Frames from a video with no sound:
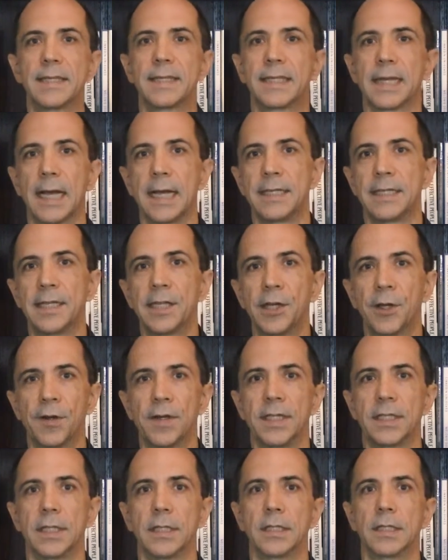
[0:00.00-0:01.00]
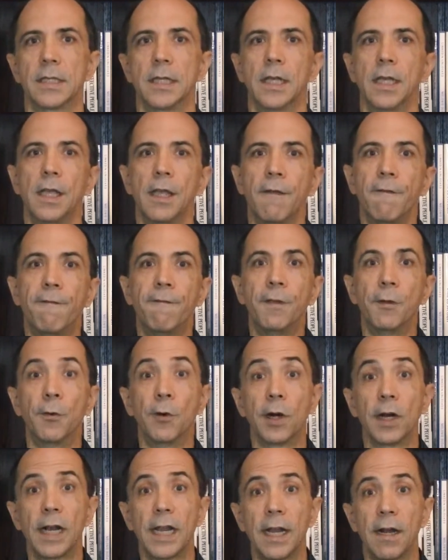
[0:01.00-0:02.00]
size increases,
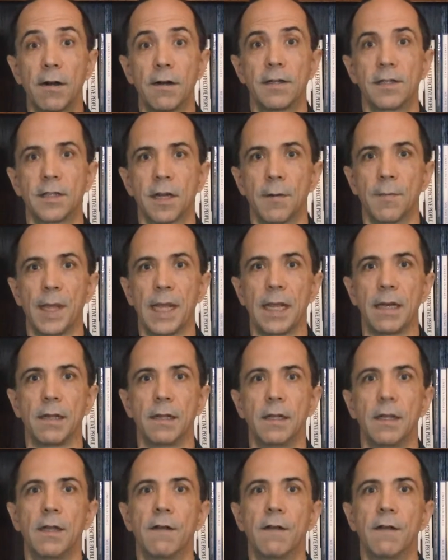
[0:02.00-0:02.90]
fewer errors are made.